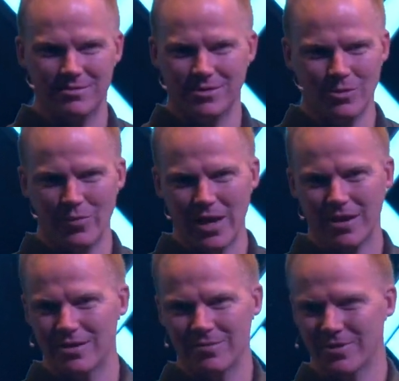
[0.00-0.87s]
You
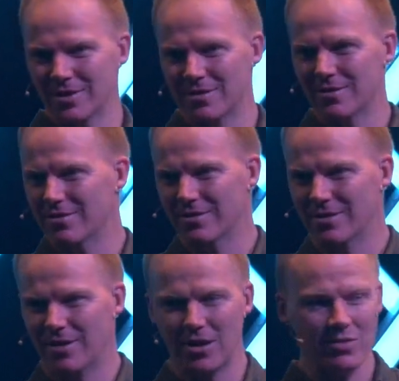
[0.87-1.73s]
may, but
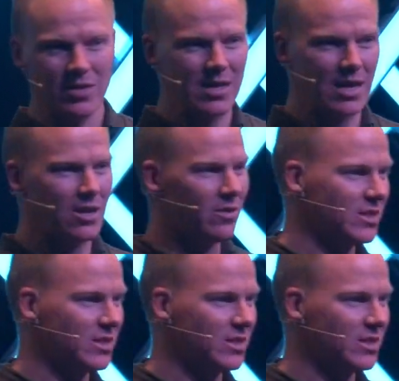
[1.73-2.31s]
I don't think any of